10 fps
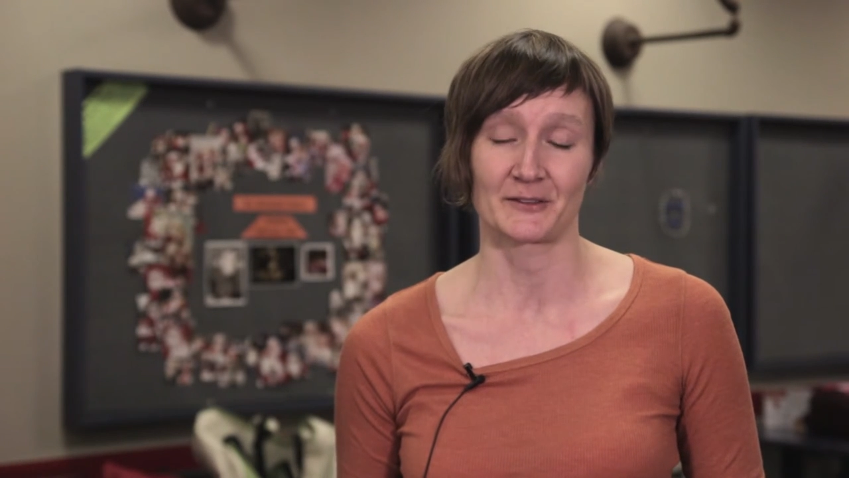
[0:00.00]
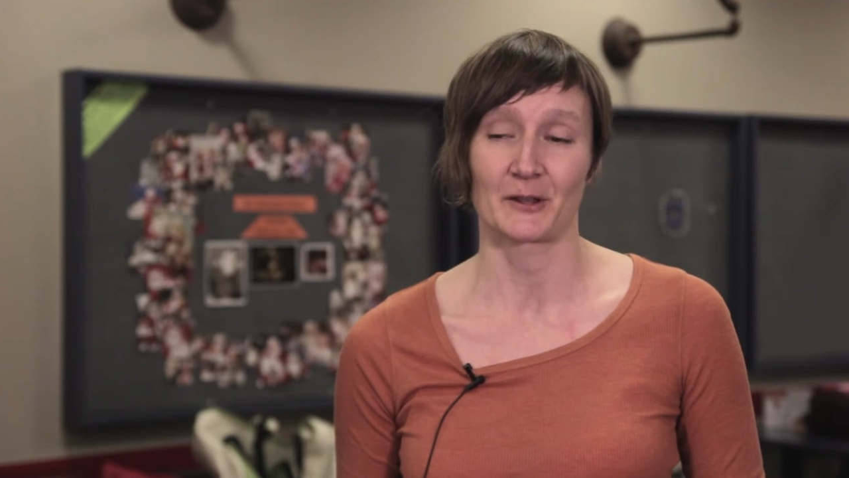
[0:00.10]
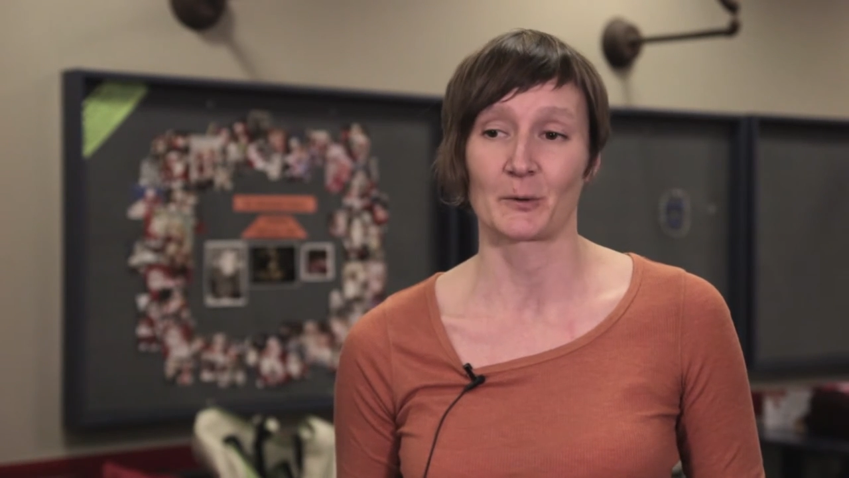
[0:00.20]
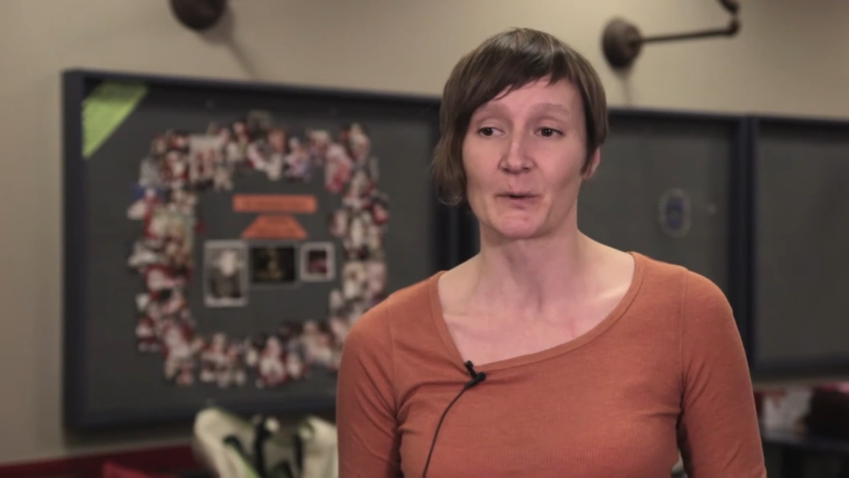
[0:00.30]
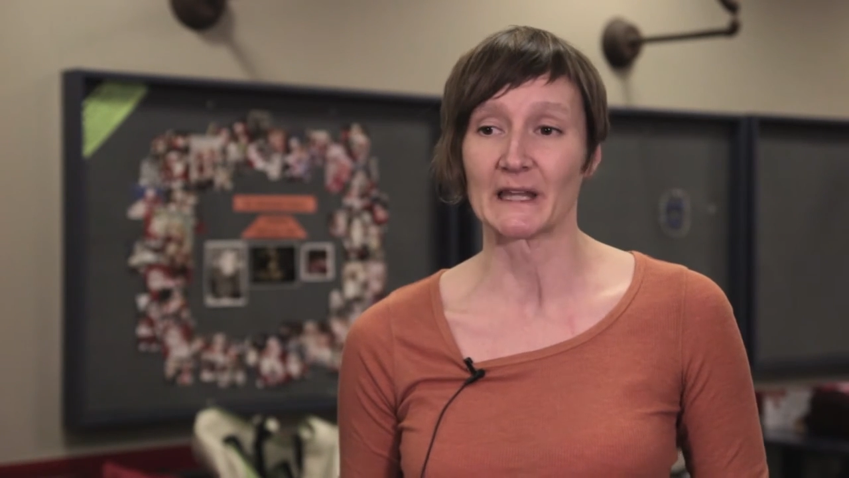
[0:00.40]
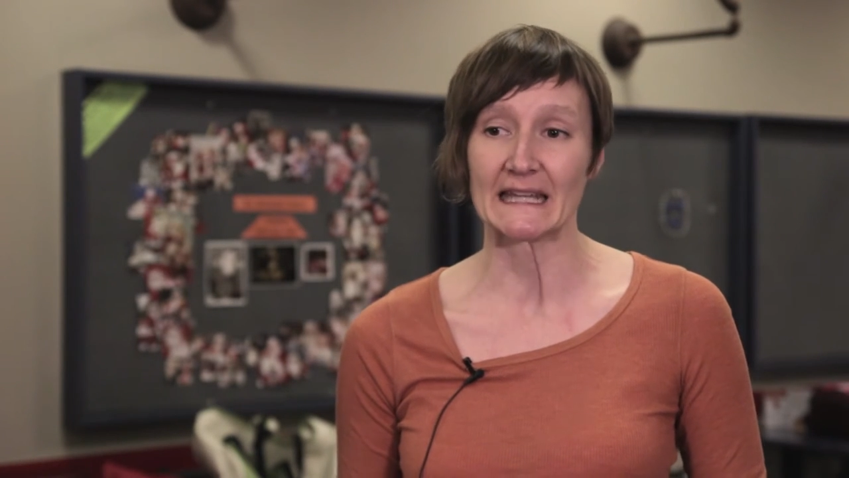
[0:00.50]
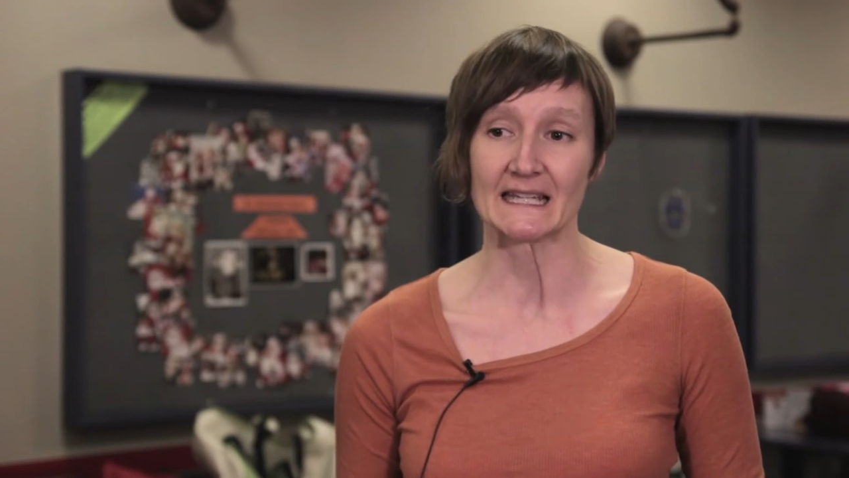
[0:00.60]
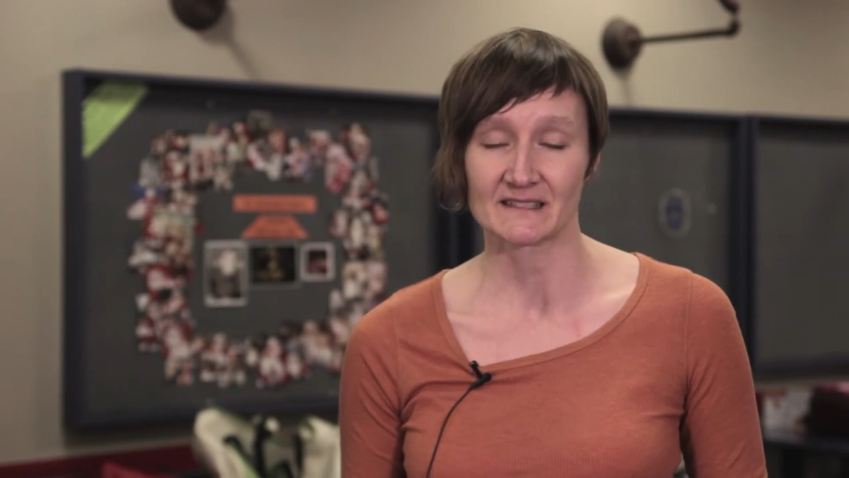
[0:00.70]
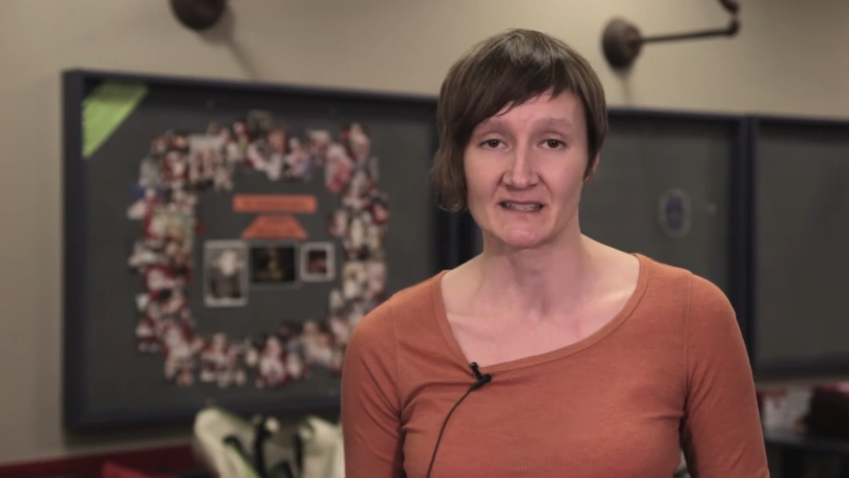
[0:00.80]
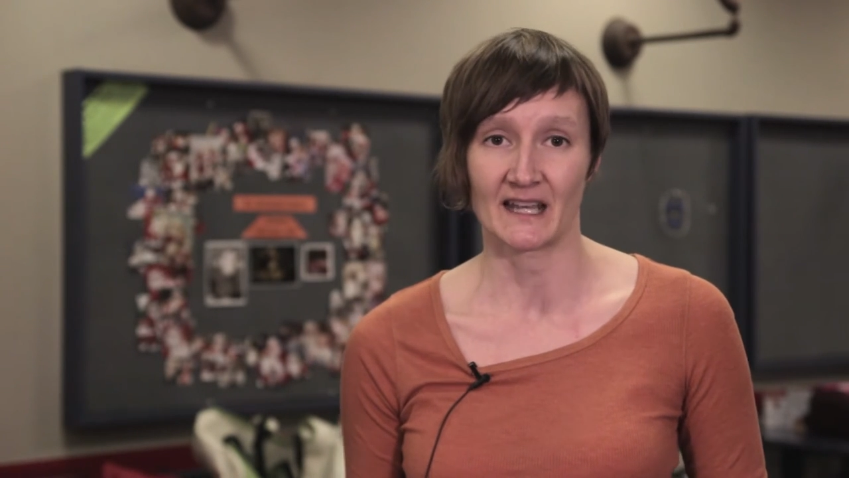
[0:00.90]
so they're really
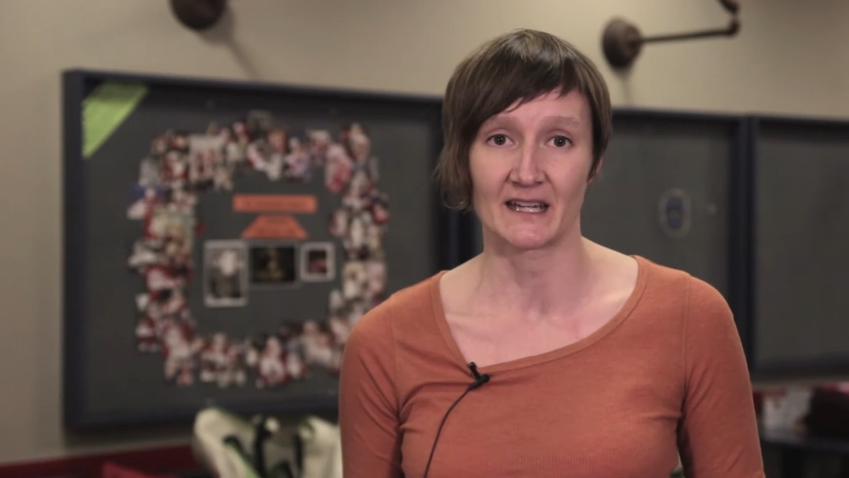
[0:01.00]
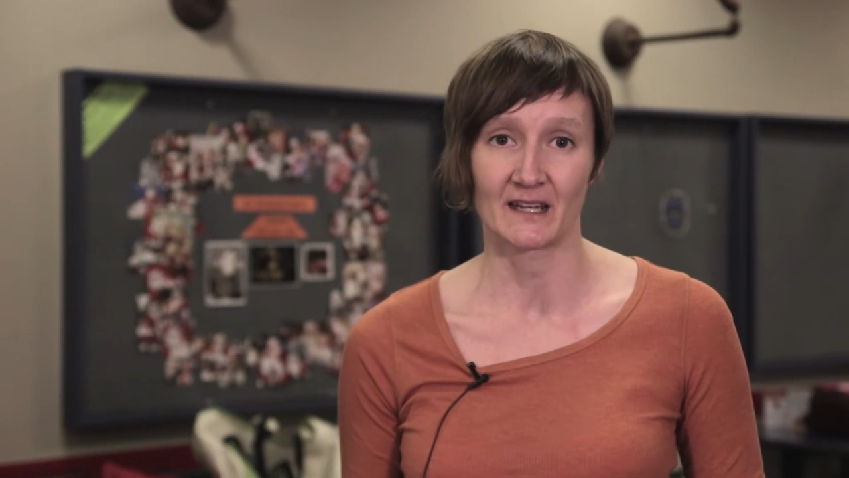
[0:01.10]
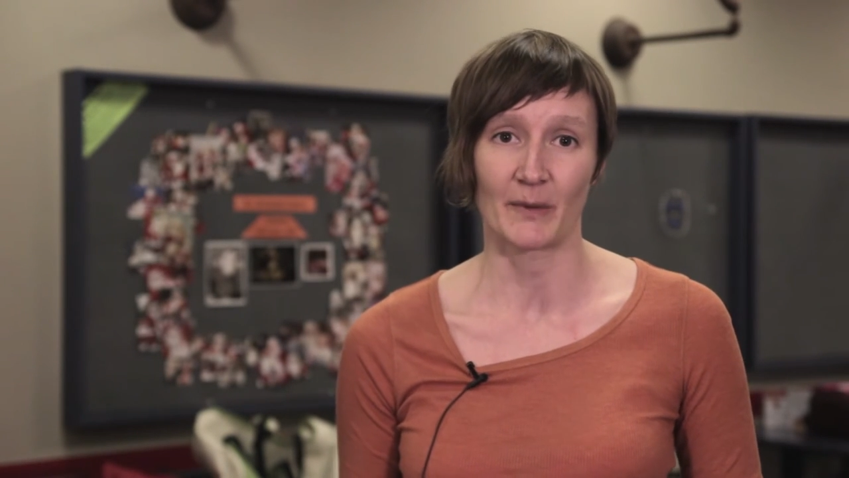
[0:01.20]
excited